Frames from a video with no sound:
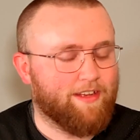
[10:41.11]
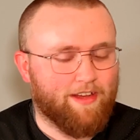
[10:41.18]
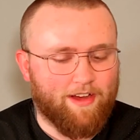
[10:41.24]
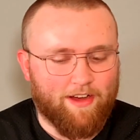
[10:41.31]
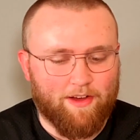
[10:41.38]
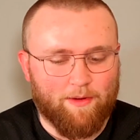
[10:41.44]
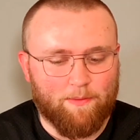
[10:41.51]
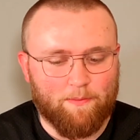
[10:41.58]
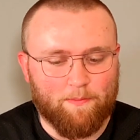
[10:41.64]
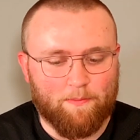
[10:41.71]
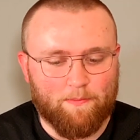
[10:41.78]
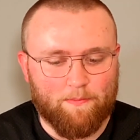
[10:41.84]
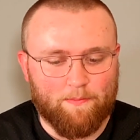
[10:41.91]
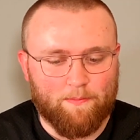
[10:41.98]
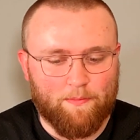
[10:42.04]

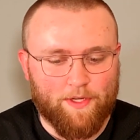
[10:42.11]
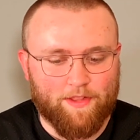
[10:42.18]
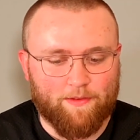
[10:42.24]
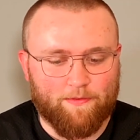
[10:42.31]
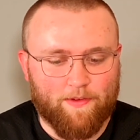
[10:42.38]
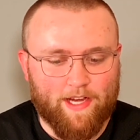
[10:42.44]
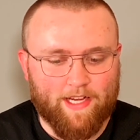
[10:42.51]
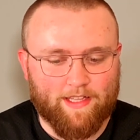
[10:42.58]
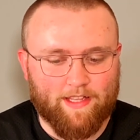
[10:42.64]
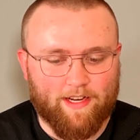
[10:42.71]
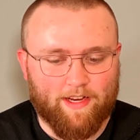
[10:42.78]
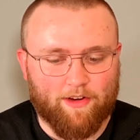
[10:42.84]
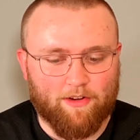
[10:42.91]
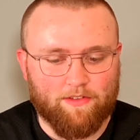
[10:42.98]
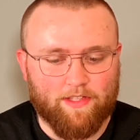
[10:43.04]
But the fact that
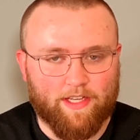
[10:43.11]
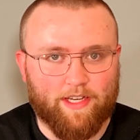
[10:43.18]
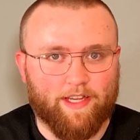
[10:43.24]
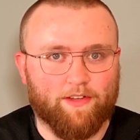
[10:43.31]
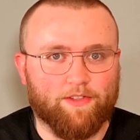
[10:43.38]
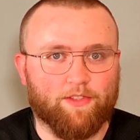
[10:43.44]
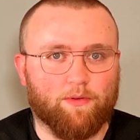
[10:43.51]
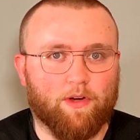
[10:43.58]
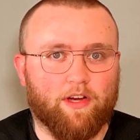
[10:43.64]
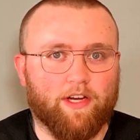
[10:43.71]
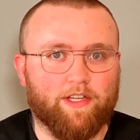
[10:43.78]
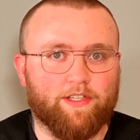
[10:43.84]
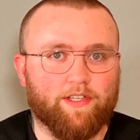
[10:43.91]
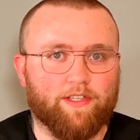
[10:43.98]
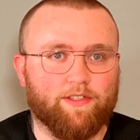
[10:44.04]
I heard that Kale
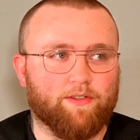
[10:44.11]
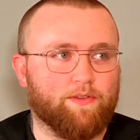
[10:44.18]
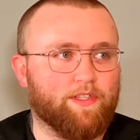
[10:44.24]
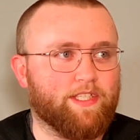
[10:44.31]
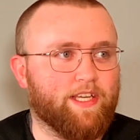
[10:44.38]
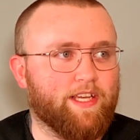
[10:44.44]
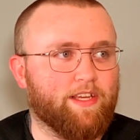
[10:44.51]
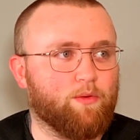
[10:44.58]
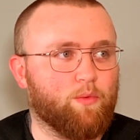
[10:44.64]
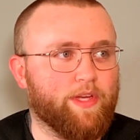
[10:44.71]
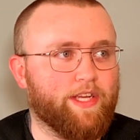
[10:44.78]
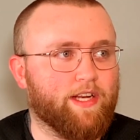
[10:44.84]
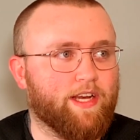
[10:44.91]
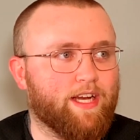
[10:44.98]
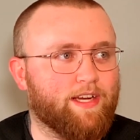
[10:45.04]
Siraj is only taking a
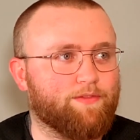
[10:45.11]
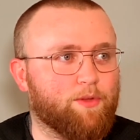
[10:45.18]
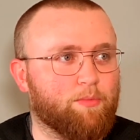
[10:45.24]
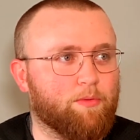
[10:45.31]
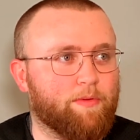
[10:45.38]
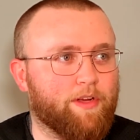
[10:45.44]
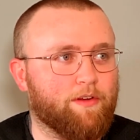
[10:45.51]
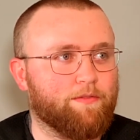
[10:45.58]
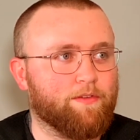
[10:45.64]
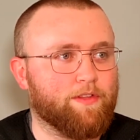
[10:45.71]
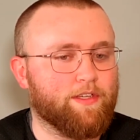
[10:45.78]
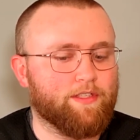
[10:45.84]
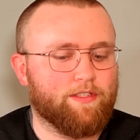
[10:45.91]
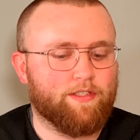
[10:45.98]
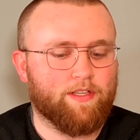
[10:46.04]
week and a half to prepare for this,